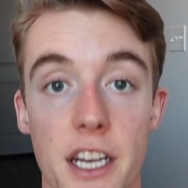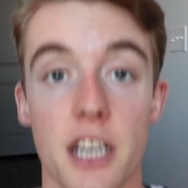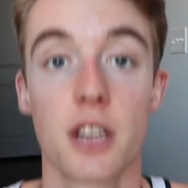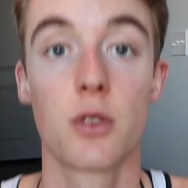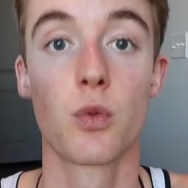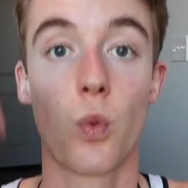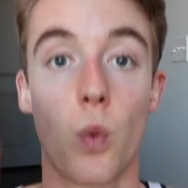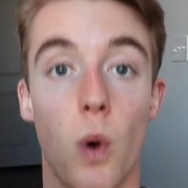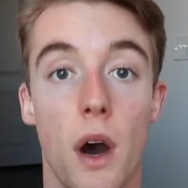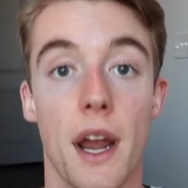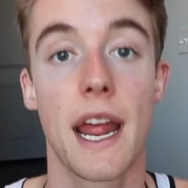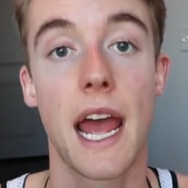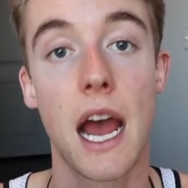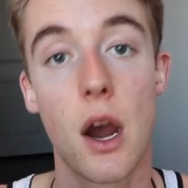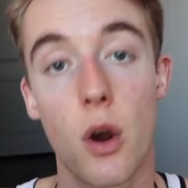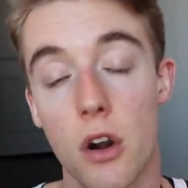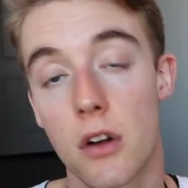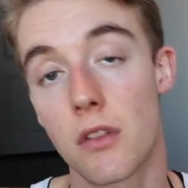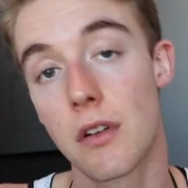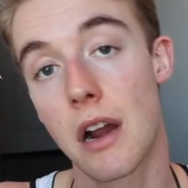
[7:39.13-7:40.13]
good one
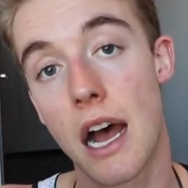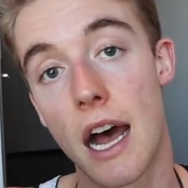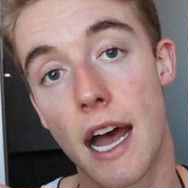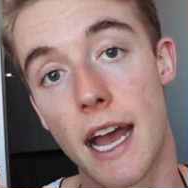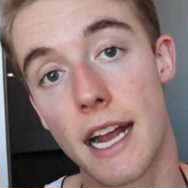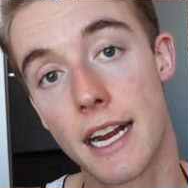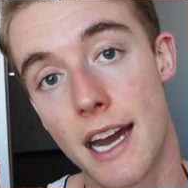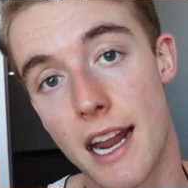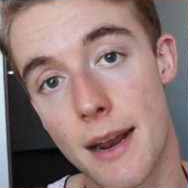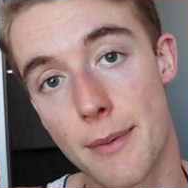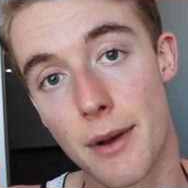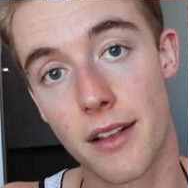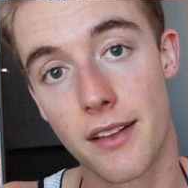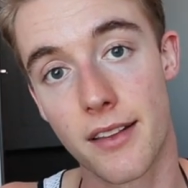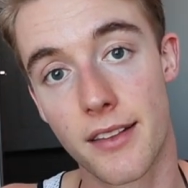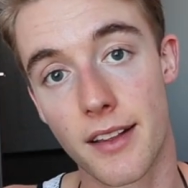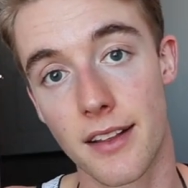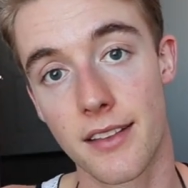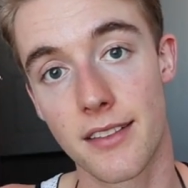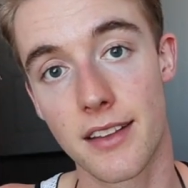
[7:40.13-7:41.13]
hour ride, got about
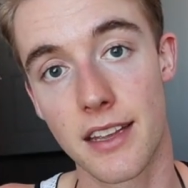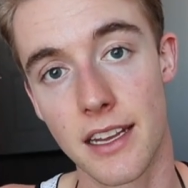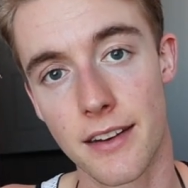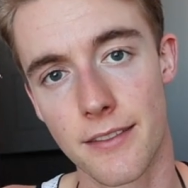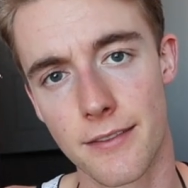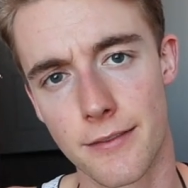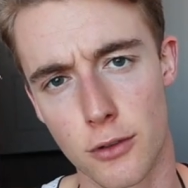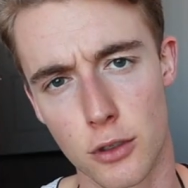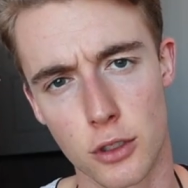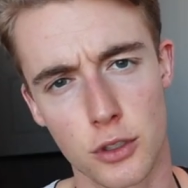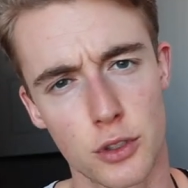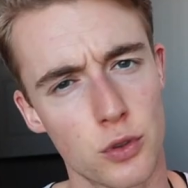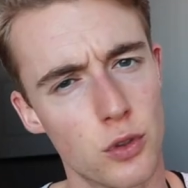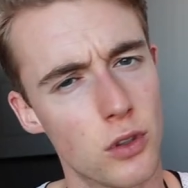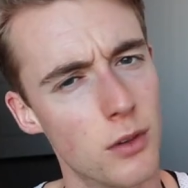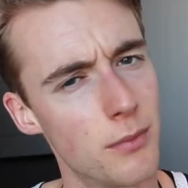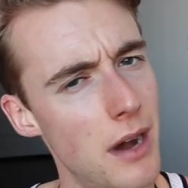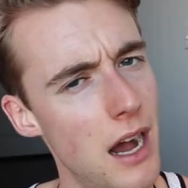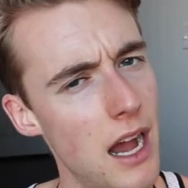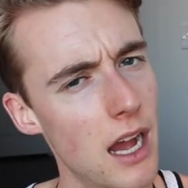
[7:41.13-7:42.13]
sixteen
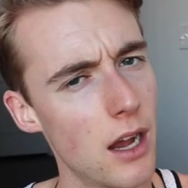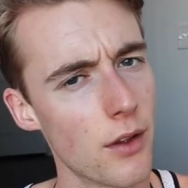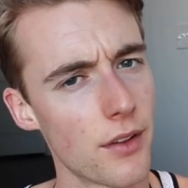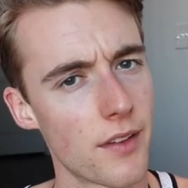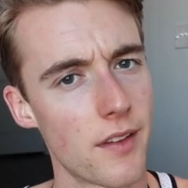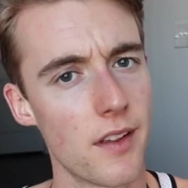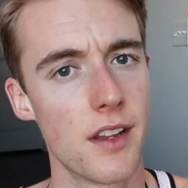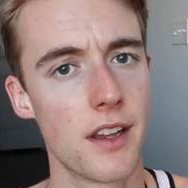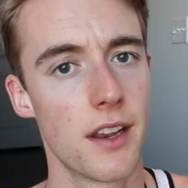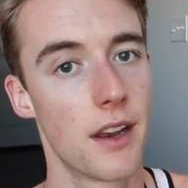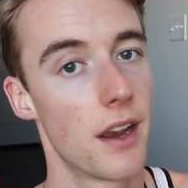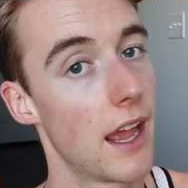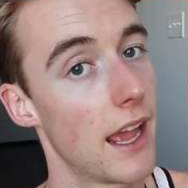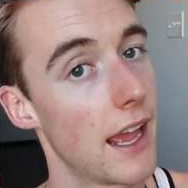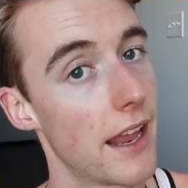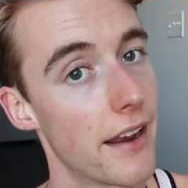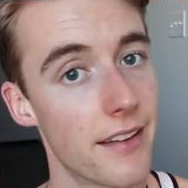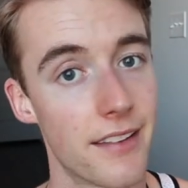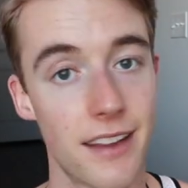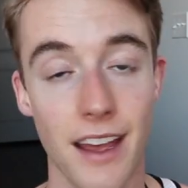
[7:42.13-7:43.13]
virtual miles in,
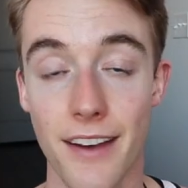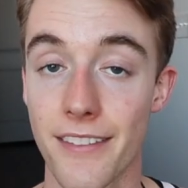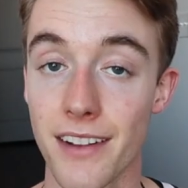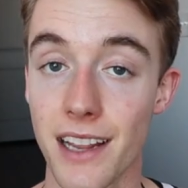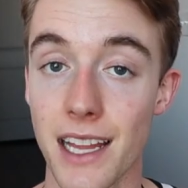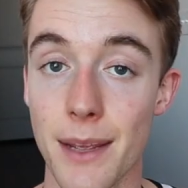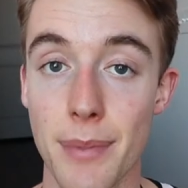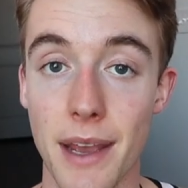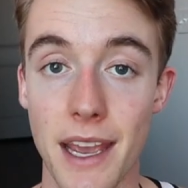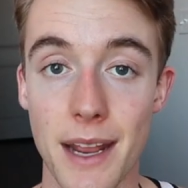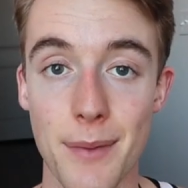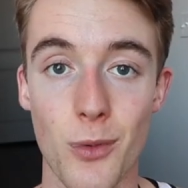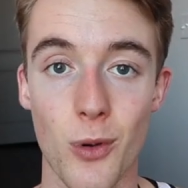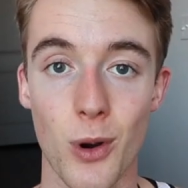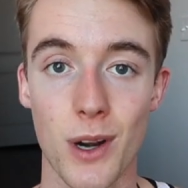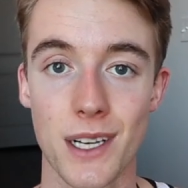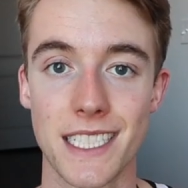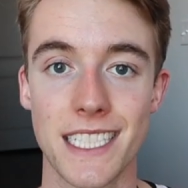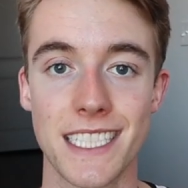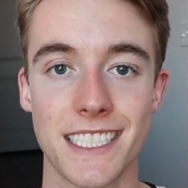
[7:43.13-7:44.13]
and definitely paid
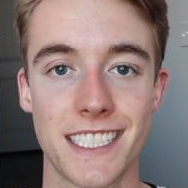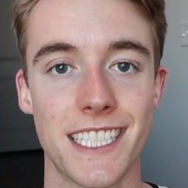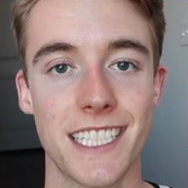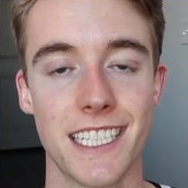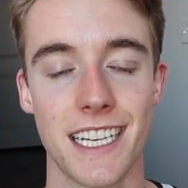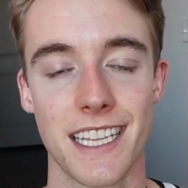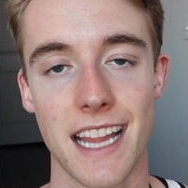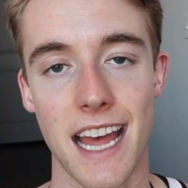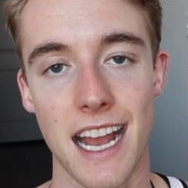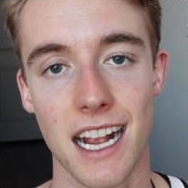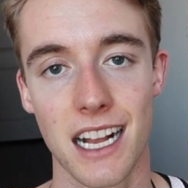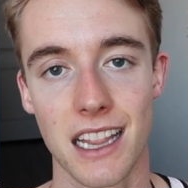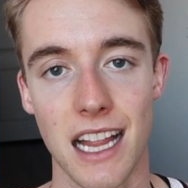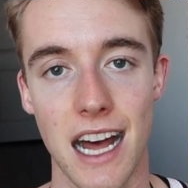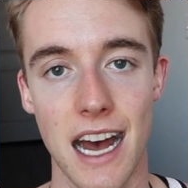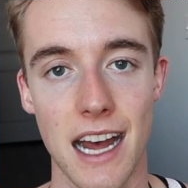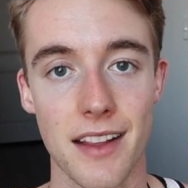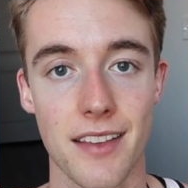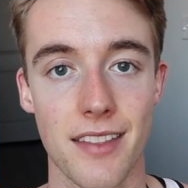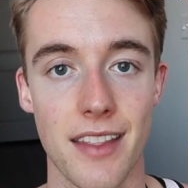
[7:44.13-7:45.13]
more attention in that
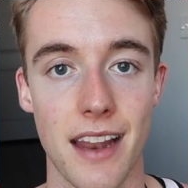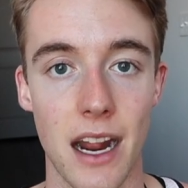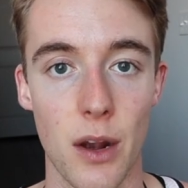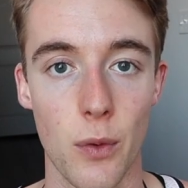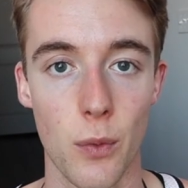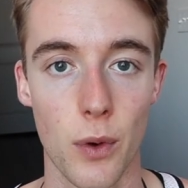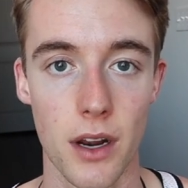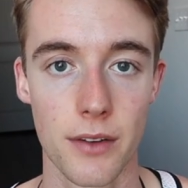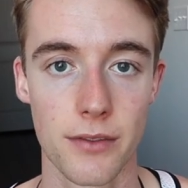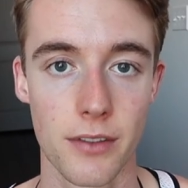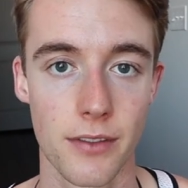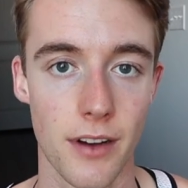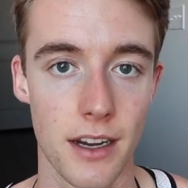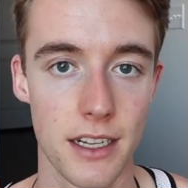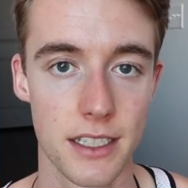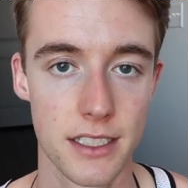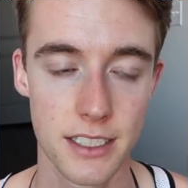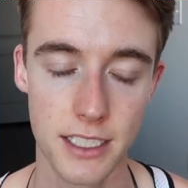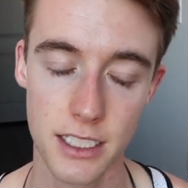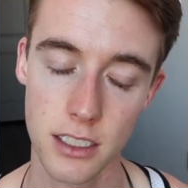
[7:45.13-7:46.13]
class than I would have if I
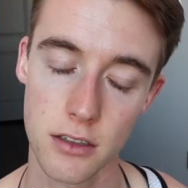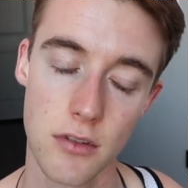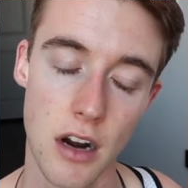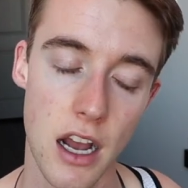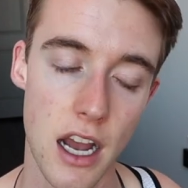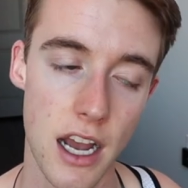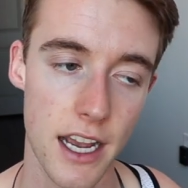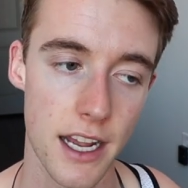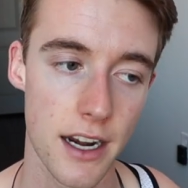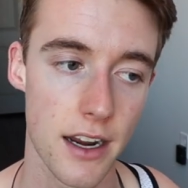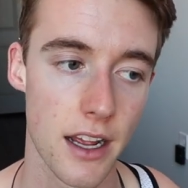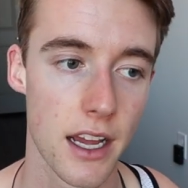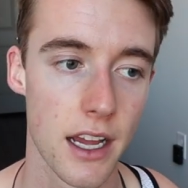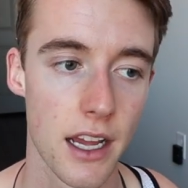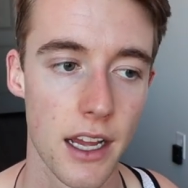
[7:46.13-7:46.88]
didn't ride.